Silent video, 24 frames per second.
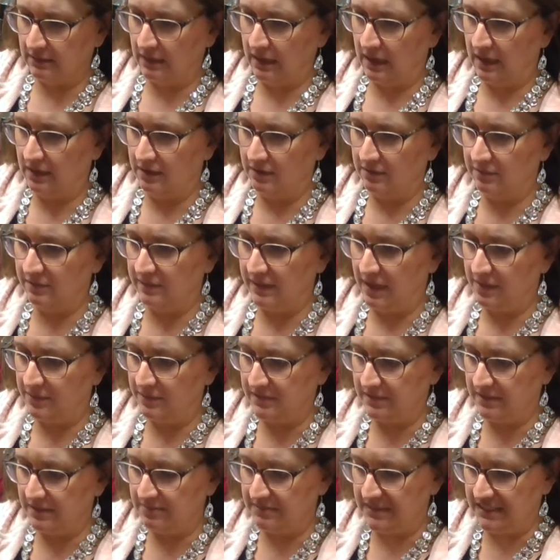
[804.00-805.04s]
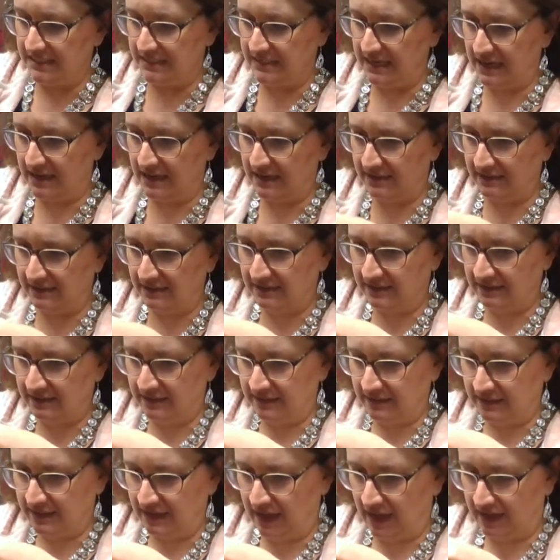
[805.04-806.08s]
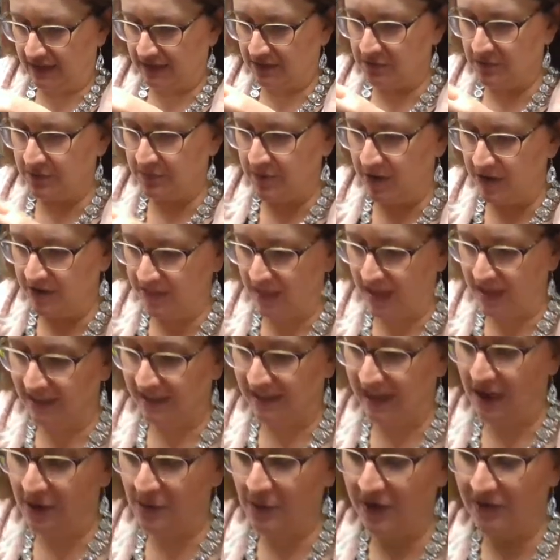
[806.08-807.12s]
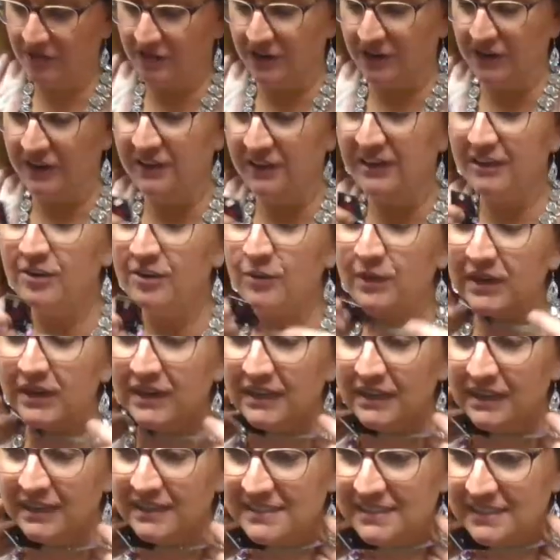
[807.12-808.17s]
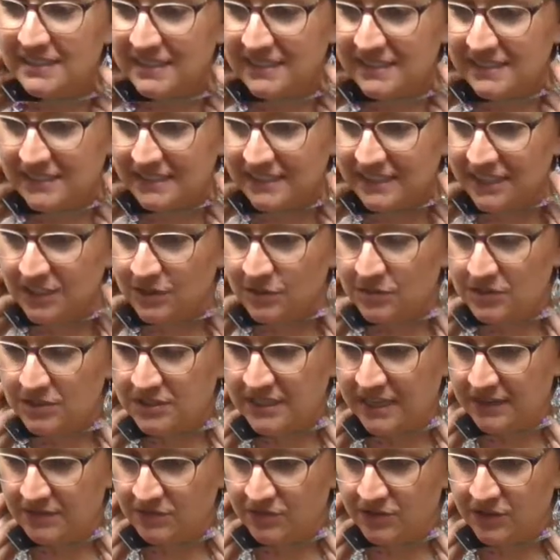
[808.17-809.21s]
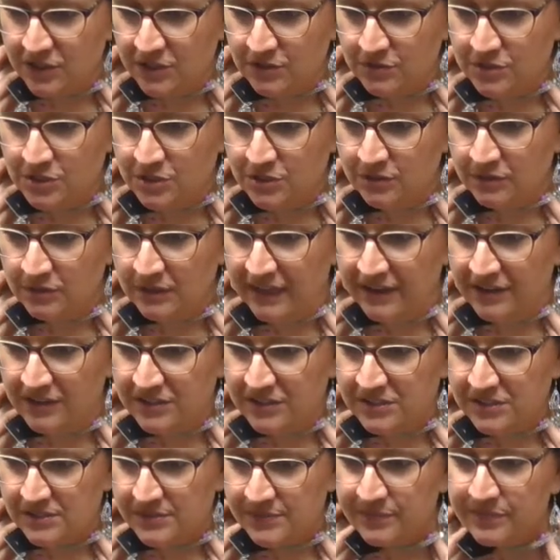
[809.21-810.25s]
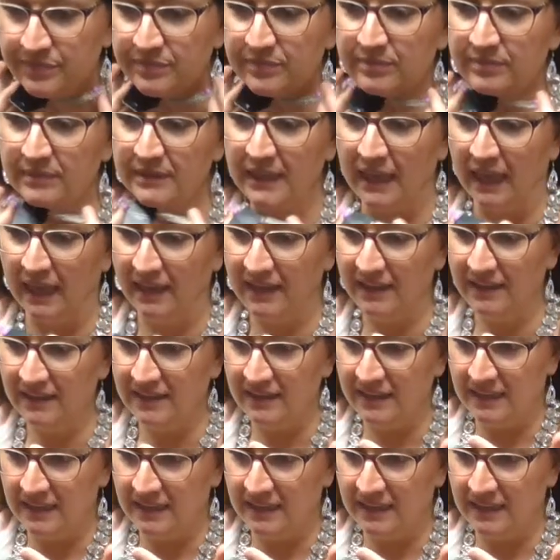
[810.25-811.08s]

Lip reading: oh, well, that one's a mistake. I can repair that. However, what it is cute, done for you, two layers. Okay.